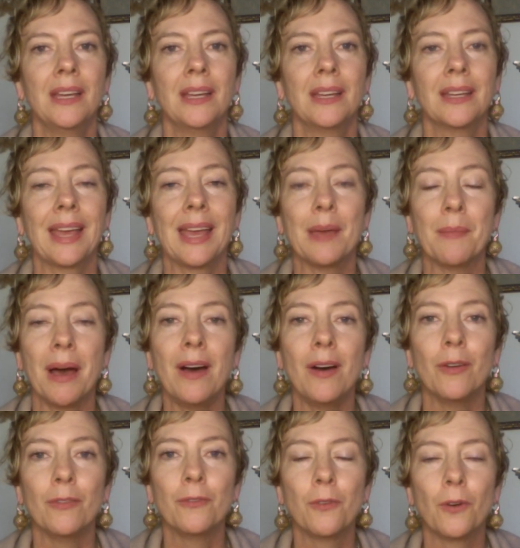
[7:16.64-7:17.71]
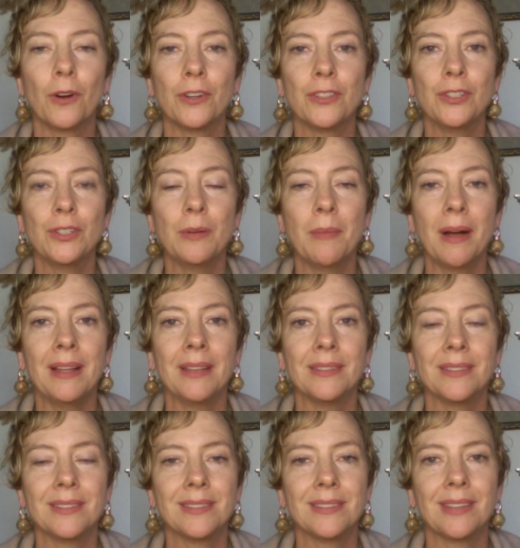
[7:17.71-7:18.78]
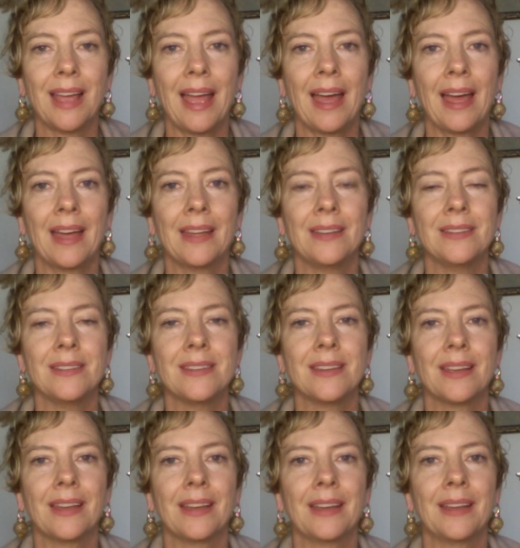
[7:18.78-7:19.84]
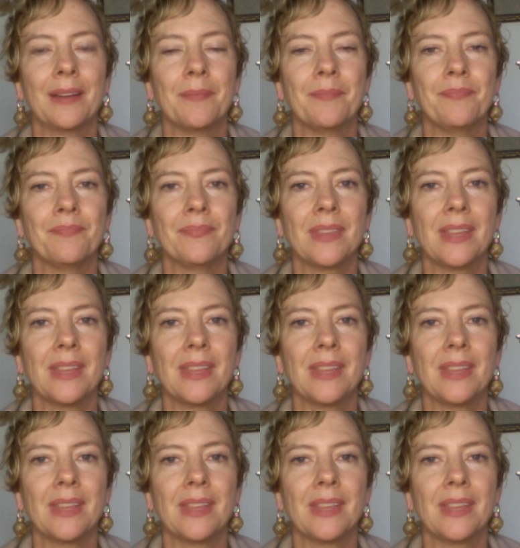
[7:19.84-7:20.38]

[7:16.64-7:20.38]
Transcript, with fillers: came out for two months and um,